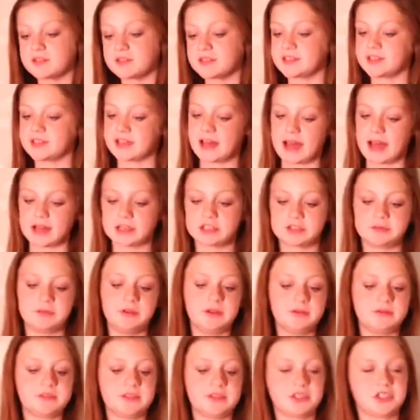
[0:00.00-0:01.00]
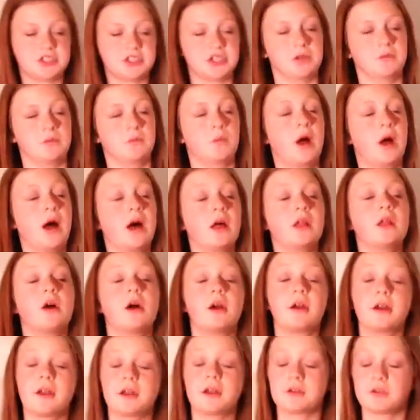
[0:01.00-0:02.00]
slash musician? Well,
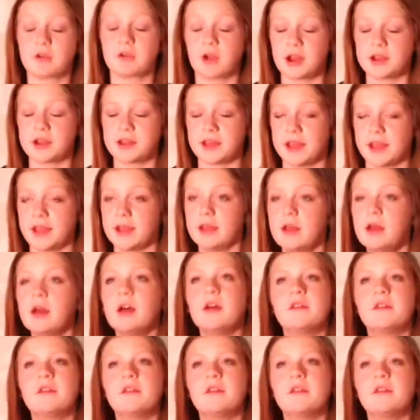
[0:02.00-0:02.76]
Ariana Grande.